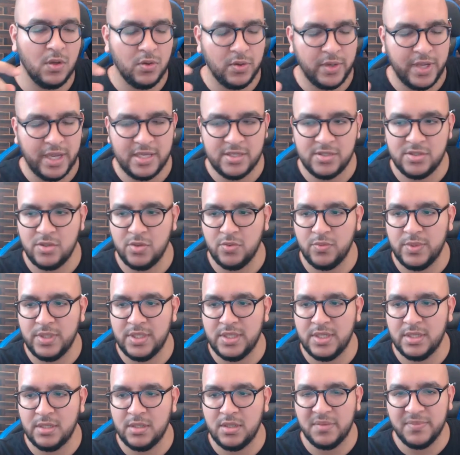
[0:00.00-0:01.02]
Okay, so we
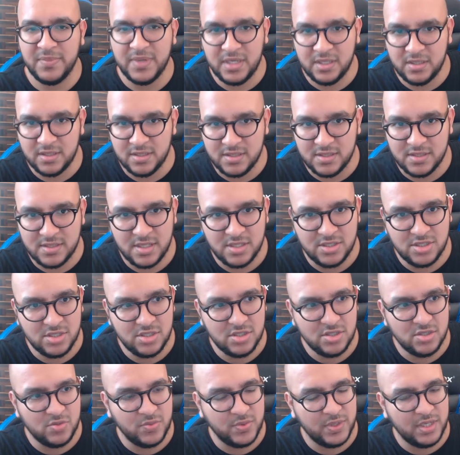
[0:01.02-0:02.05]
did committing to
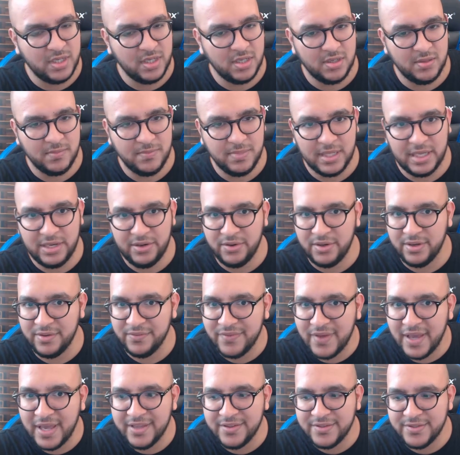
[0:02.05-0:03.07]
decisions, we did player
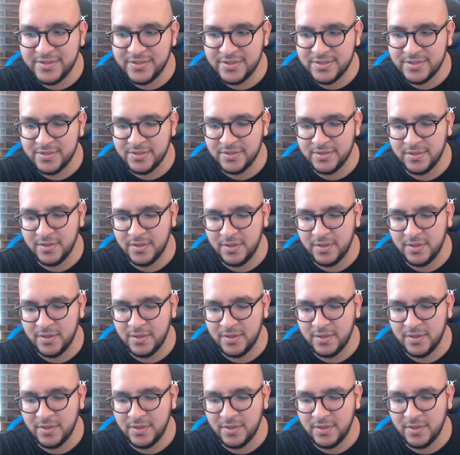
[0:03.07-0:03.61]
advice.